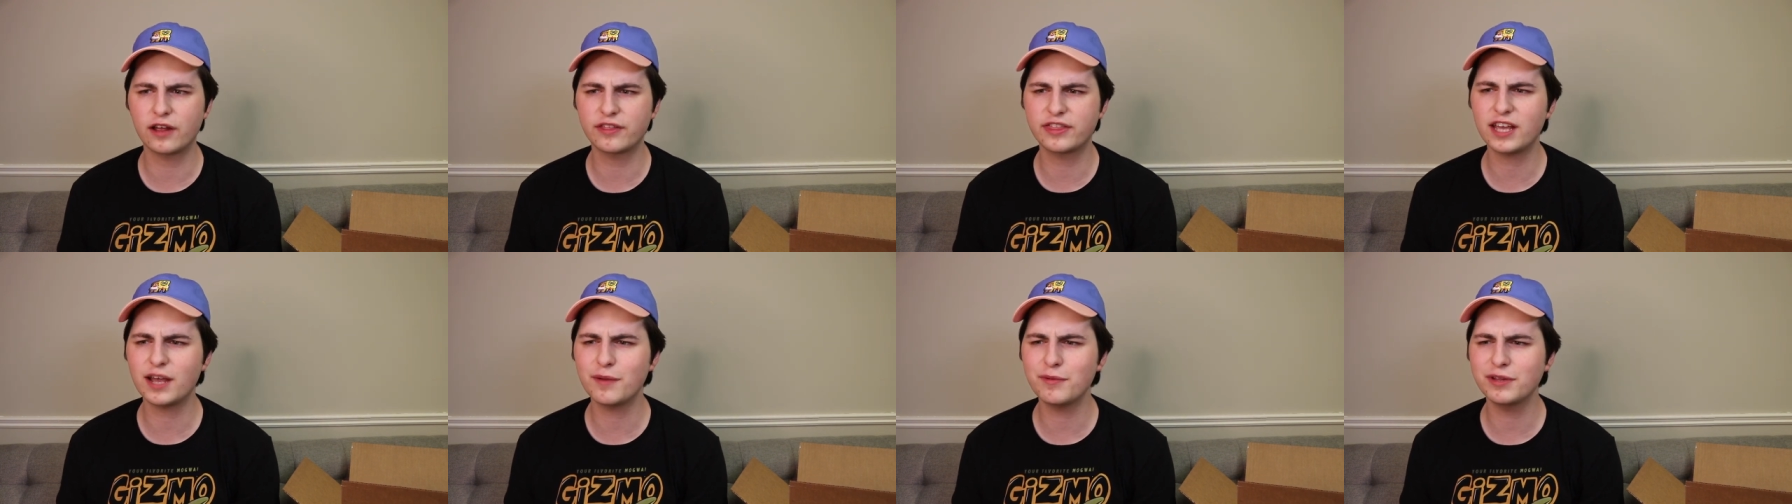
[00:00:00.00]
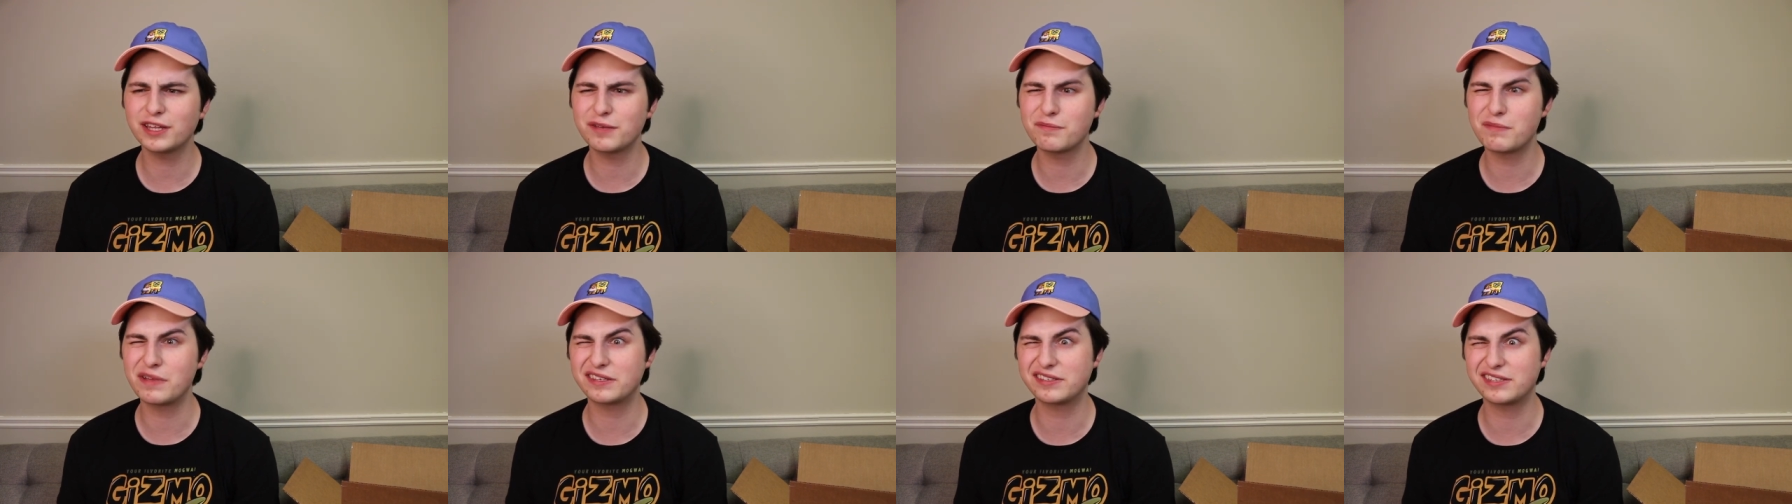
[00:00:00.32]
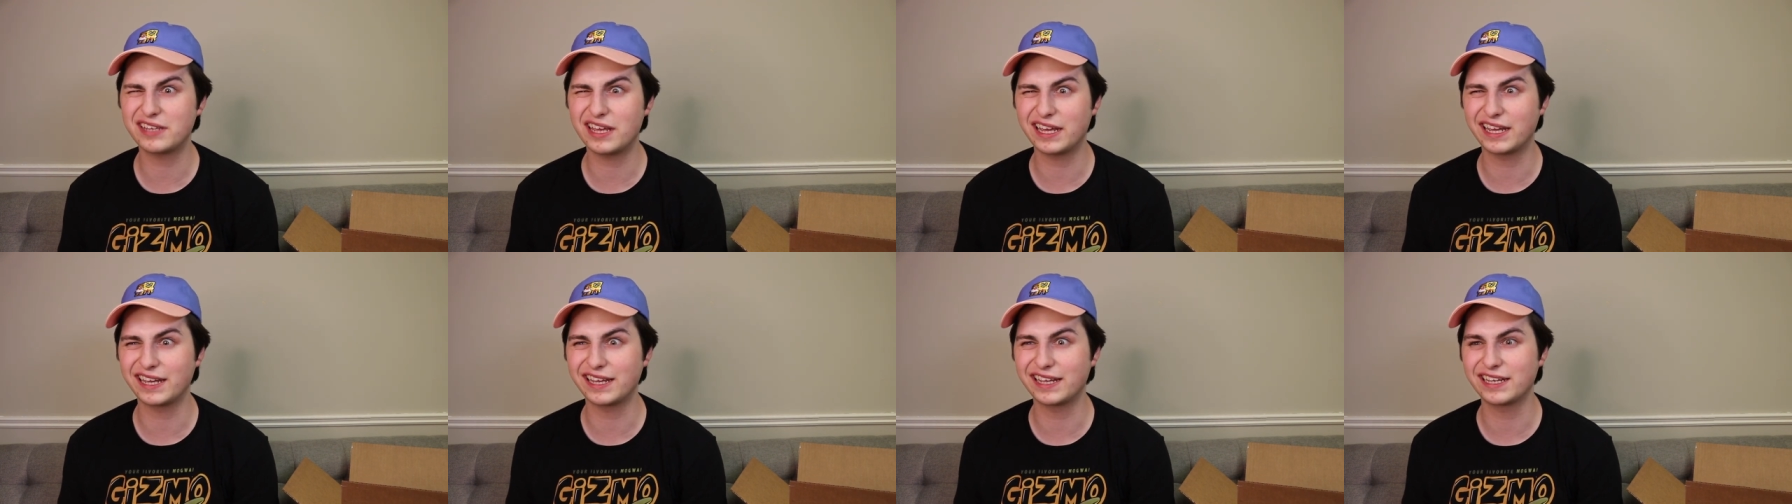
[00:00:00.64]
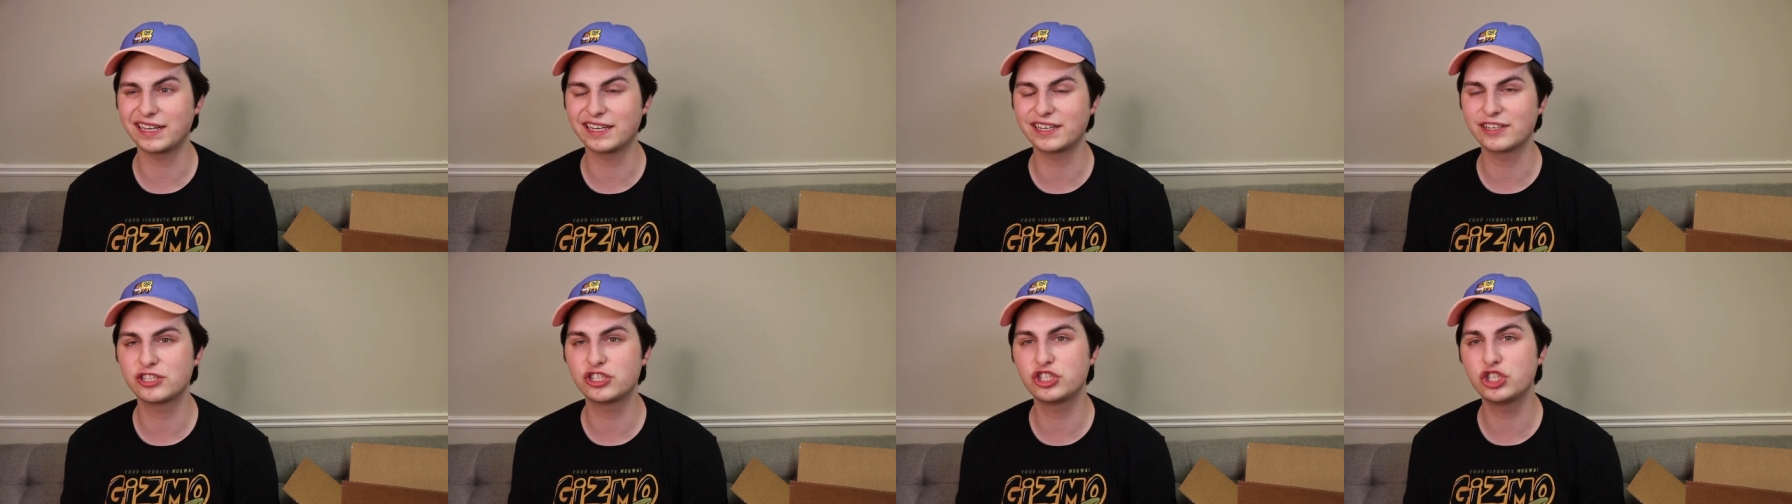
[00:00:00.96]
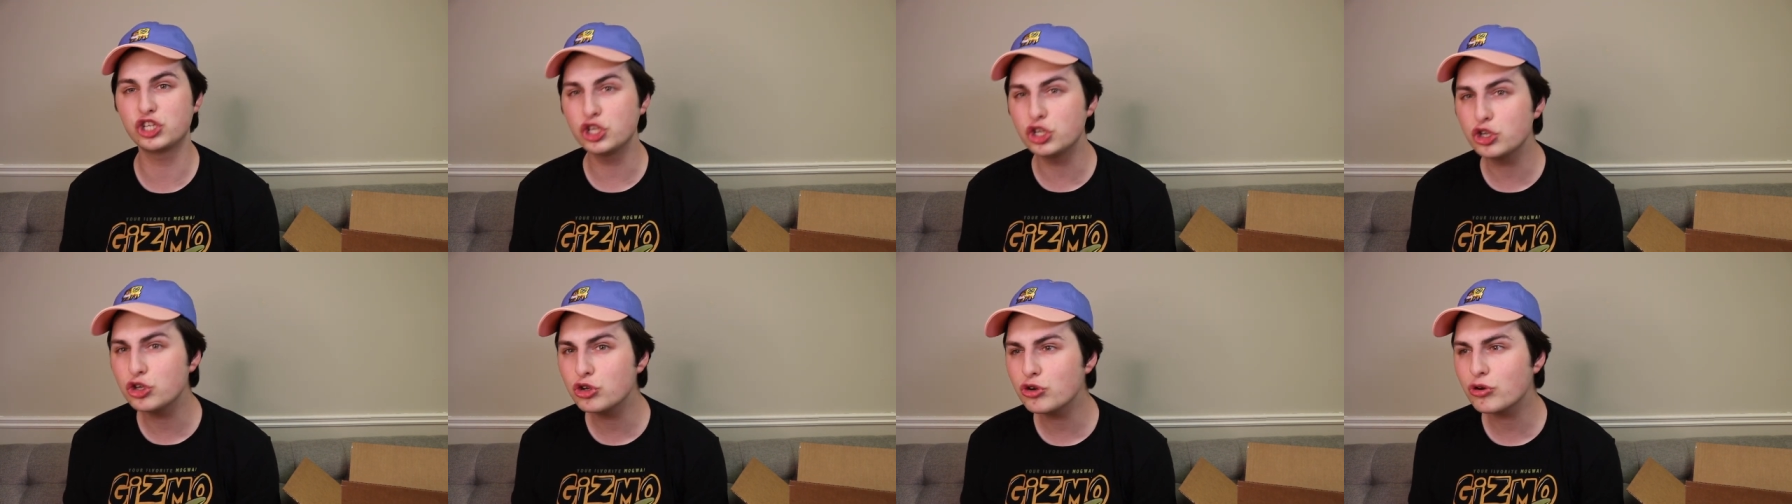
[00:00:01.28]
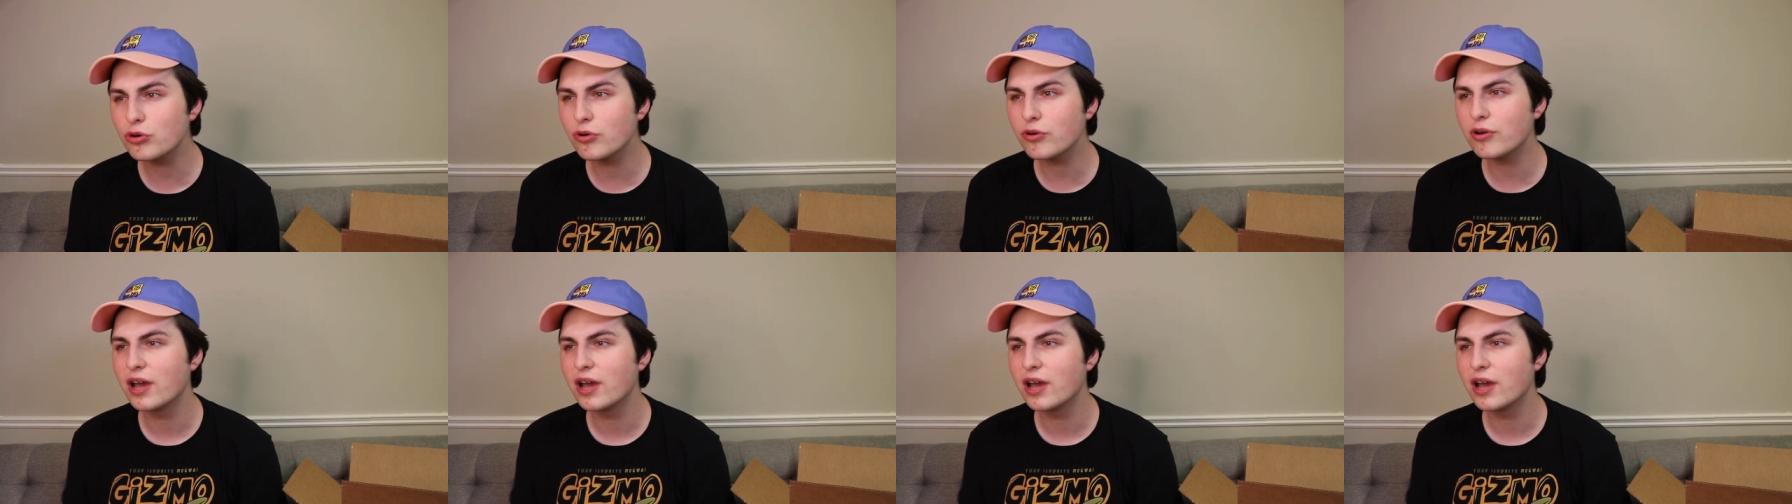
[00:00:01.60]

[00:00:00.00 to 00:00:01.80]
I think I'm only missing 2.